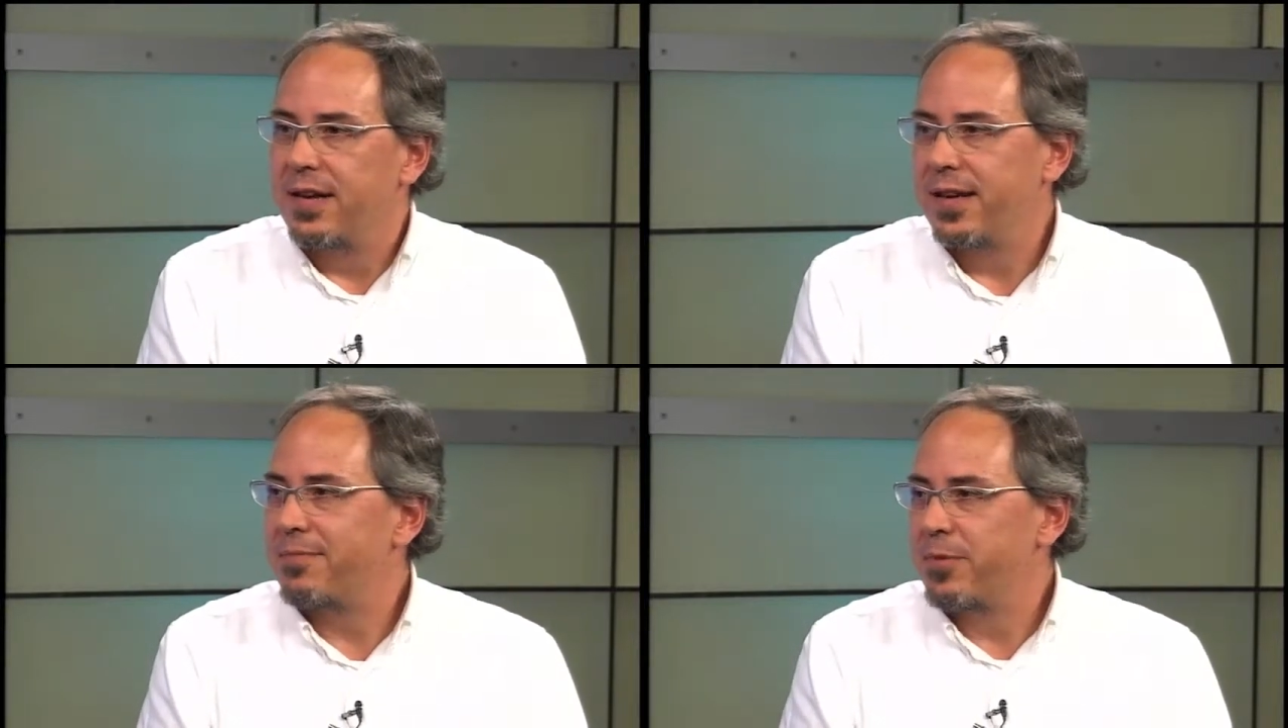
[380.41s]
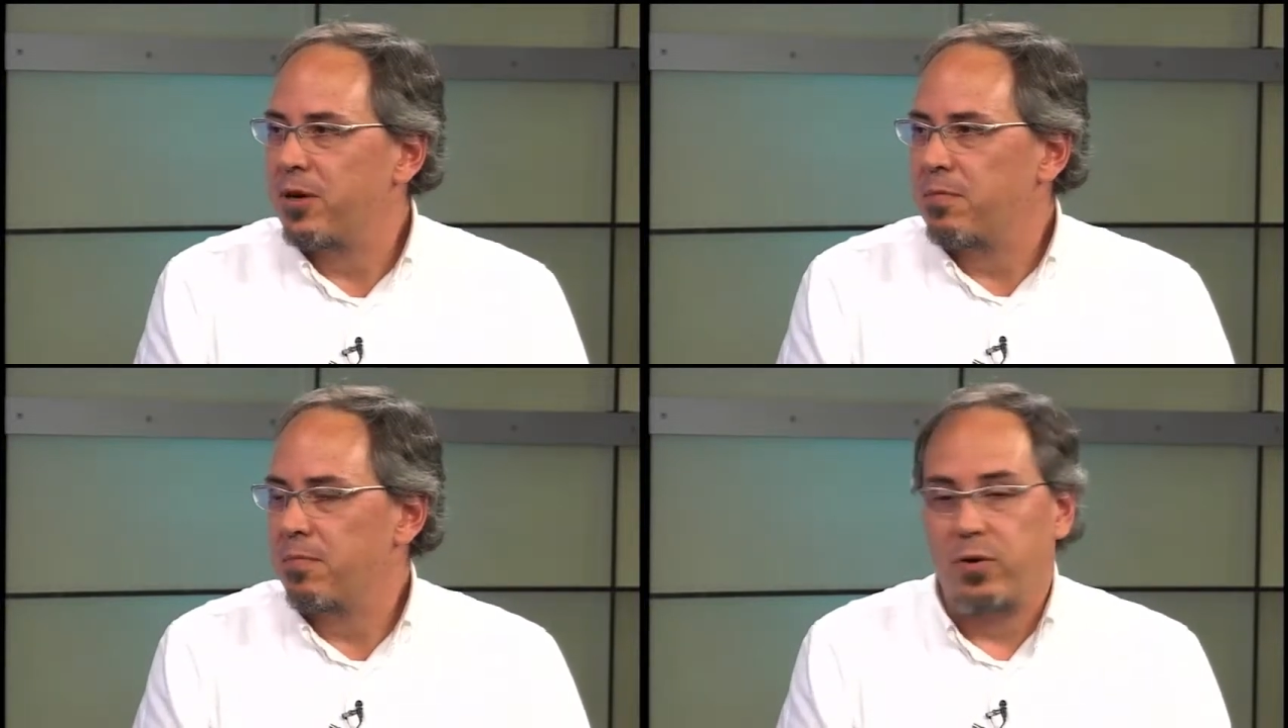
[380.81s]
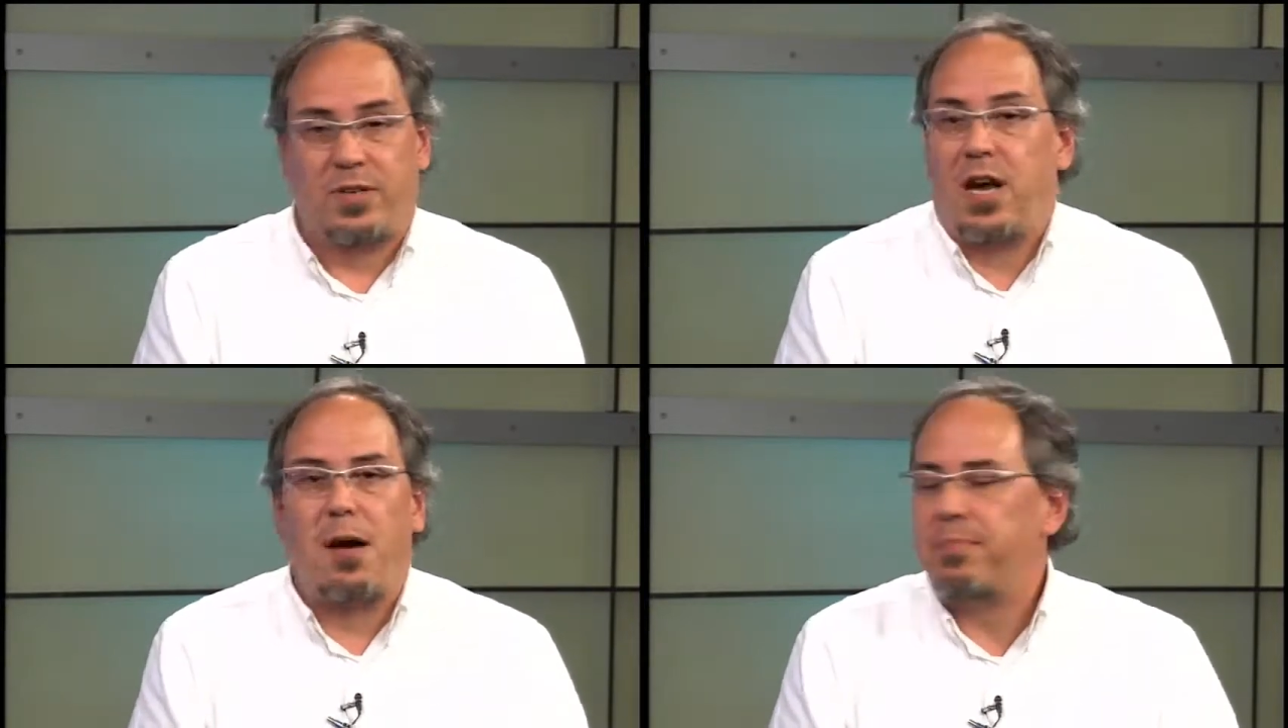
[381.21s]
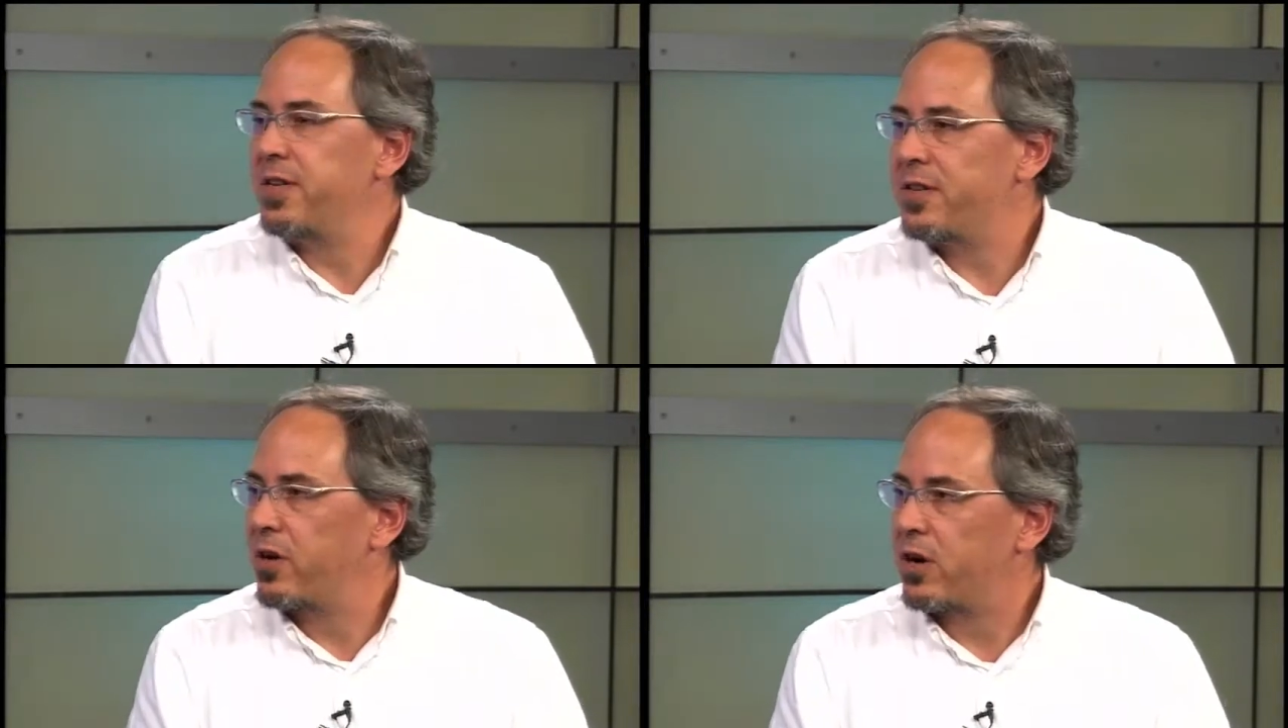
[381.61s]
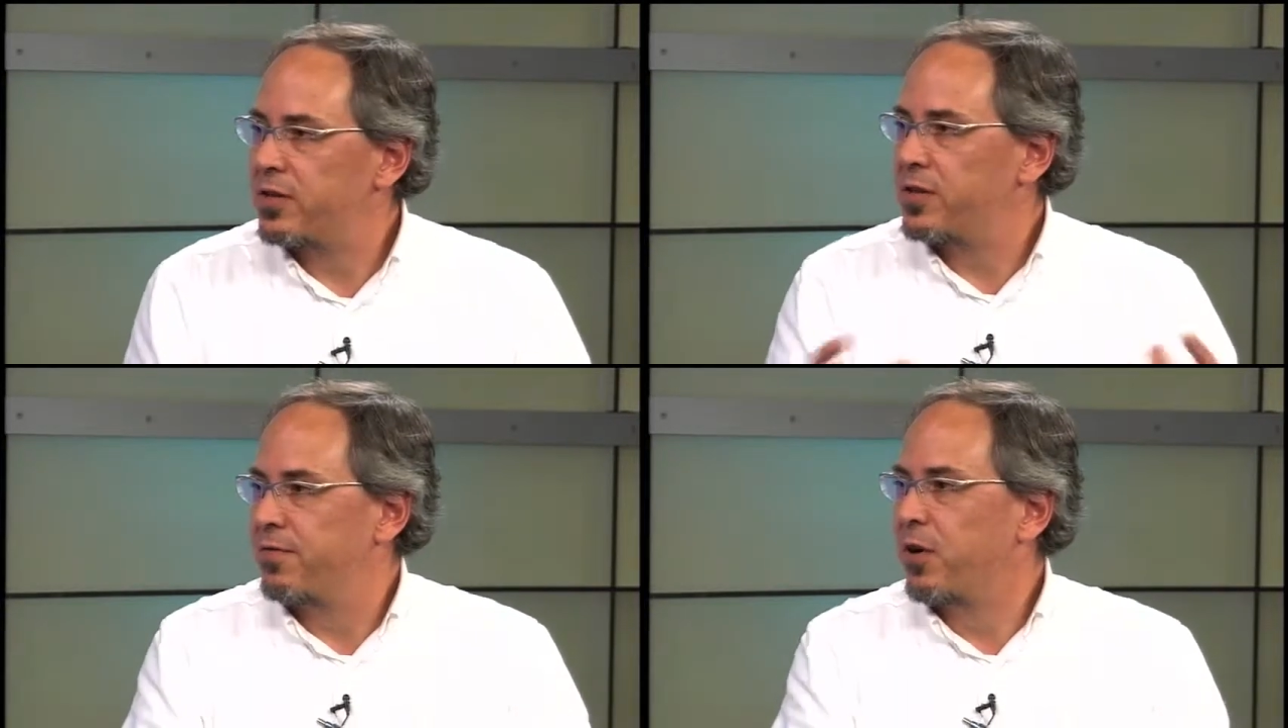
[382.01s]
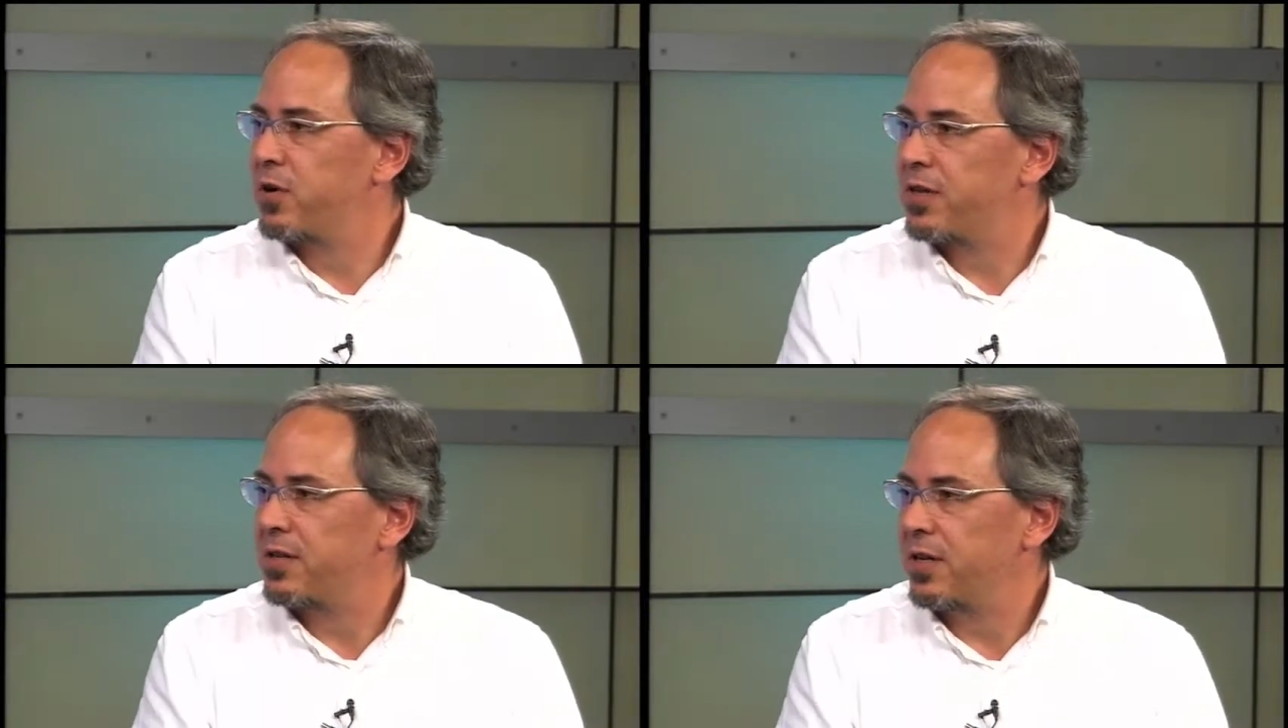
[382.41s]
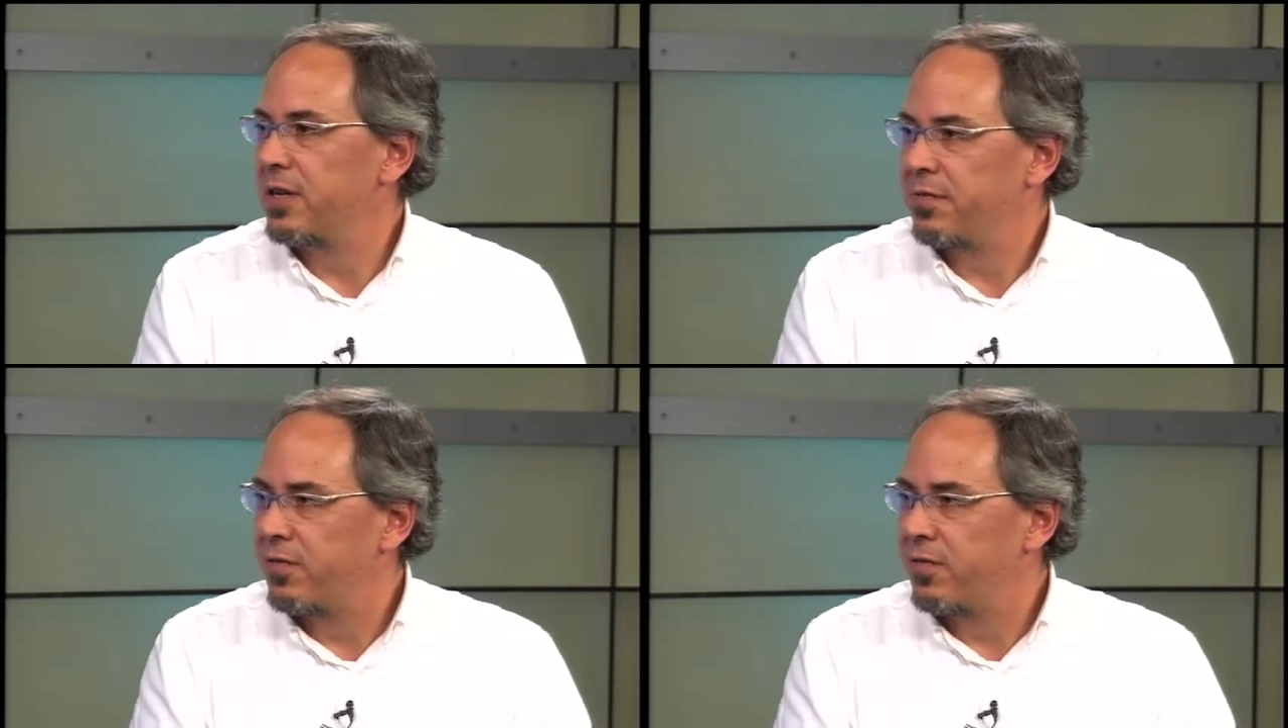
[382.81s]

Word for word: that you know most companies they are focused eh,